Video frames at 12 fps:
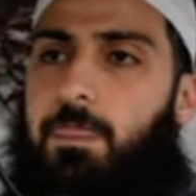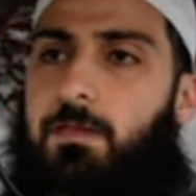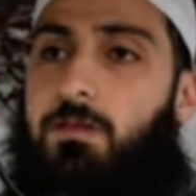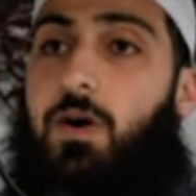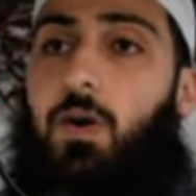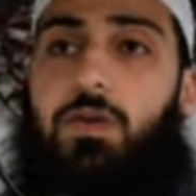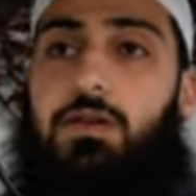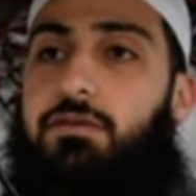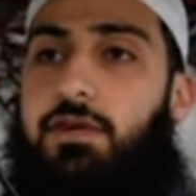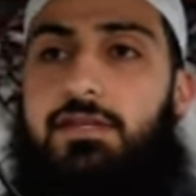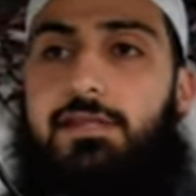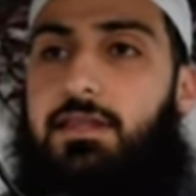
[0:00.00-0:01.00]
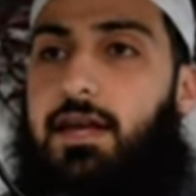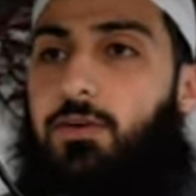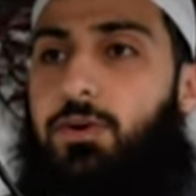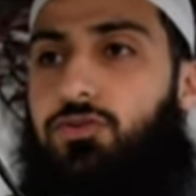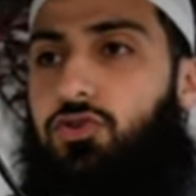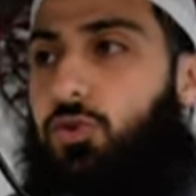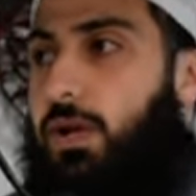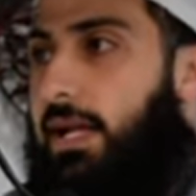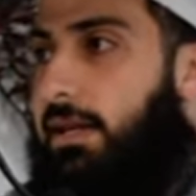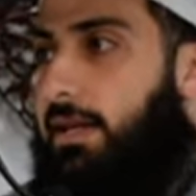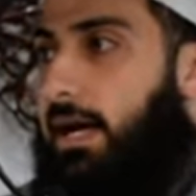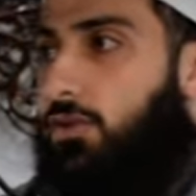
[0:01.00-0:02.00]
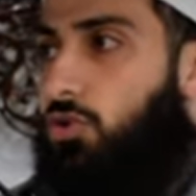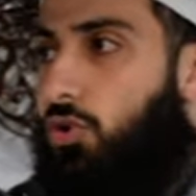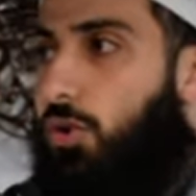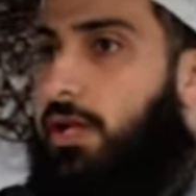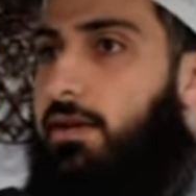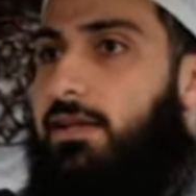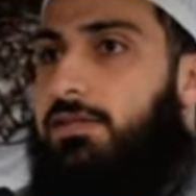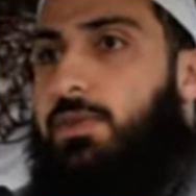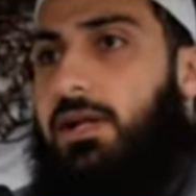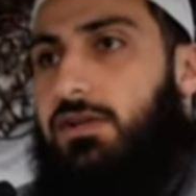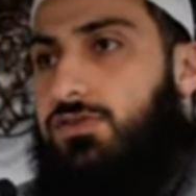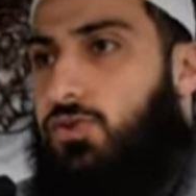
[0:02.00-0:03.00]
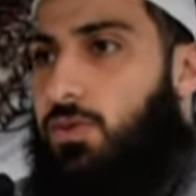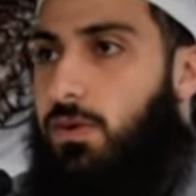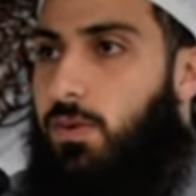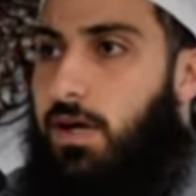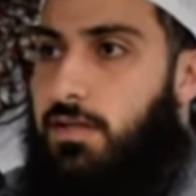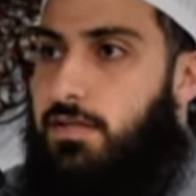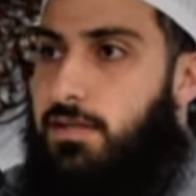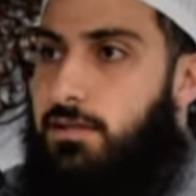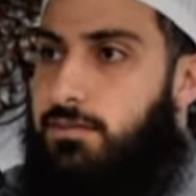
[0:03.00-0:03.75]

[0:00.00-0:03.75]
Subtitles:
The only reason they were doing and not doing is because you were watching.